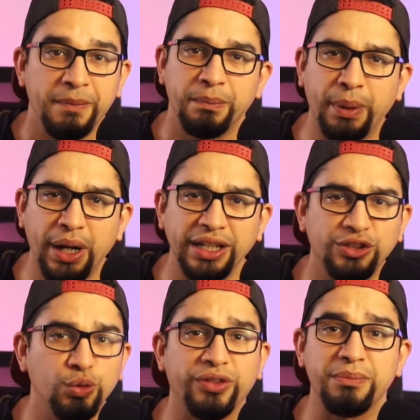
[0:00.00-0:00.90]
But
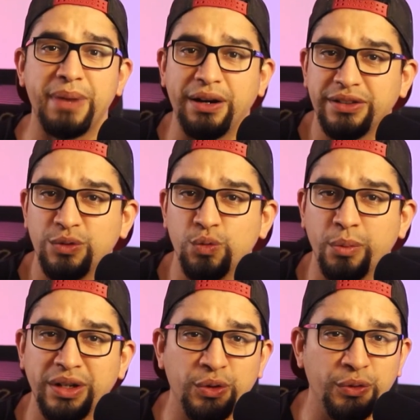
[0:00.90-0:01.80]
to a Samaritan
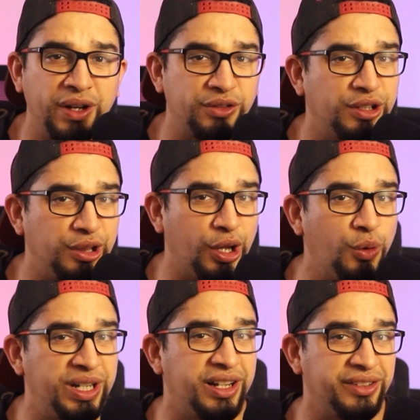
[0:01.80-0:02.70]
woman who felt
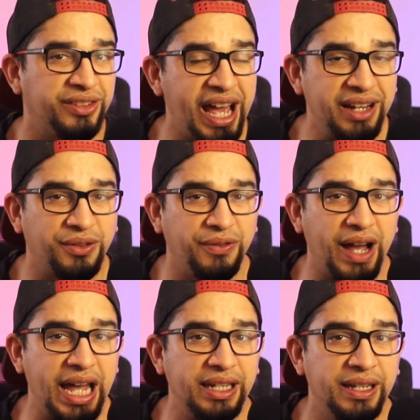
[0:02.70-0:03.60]
alone and
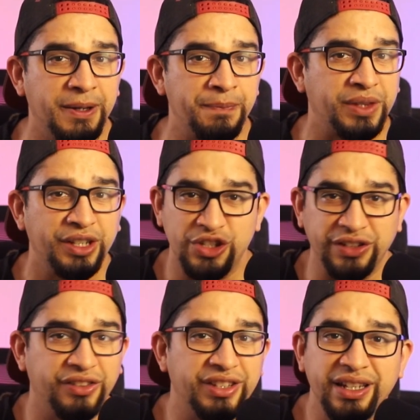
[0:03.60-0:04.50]
unsatisfied,
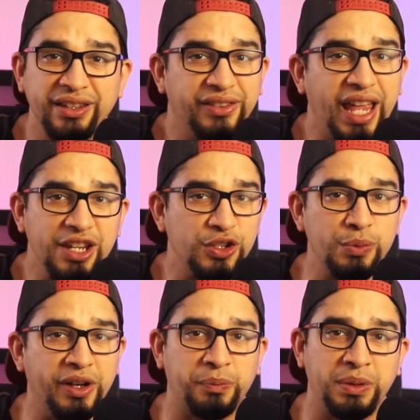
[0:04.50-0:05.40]
Jesus didn't say, "You
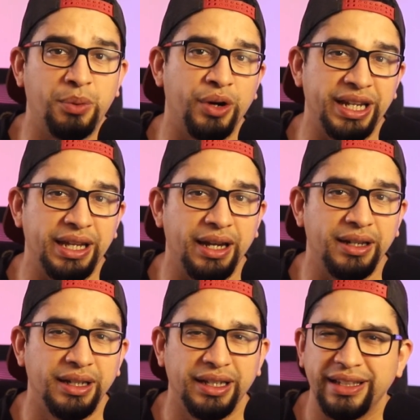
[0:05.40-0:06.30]
must be born again."
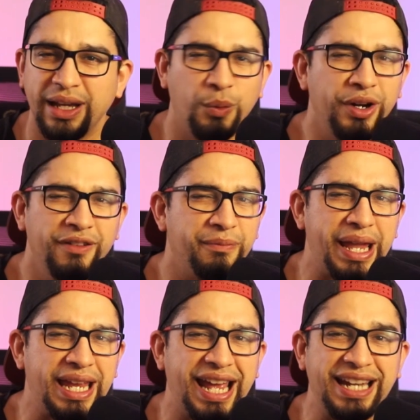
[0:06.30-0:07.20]
That wouldn't have
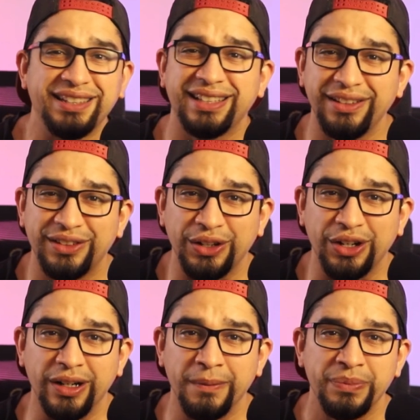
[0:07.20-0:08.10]
made any sense to her.